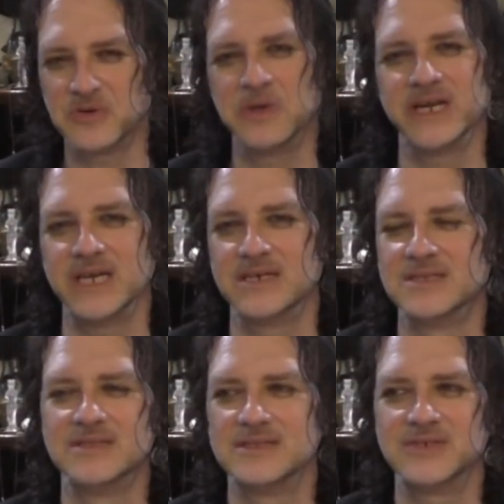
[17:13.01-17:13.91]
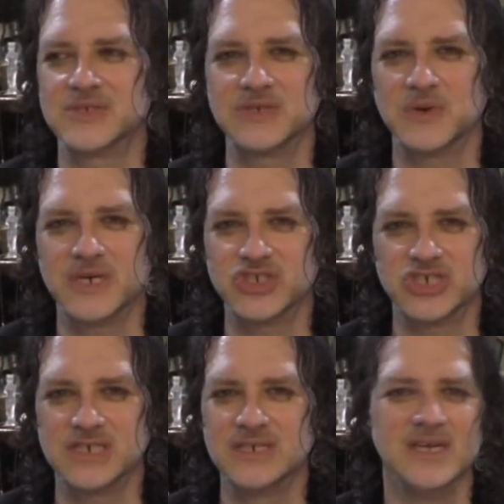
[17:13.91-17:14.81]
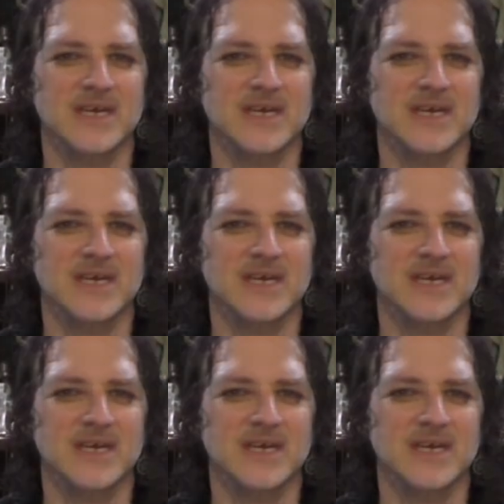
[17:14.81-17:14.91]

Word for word: Hermione. There's no question.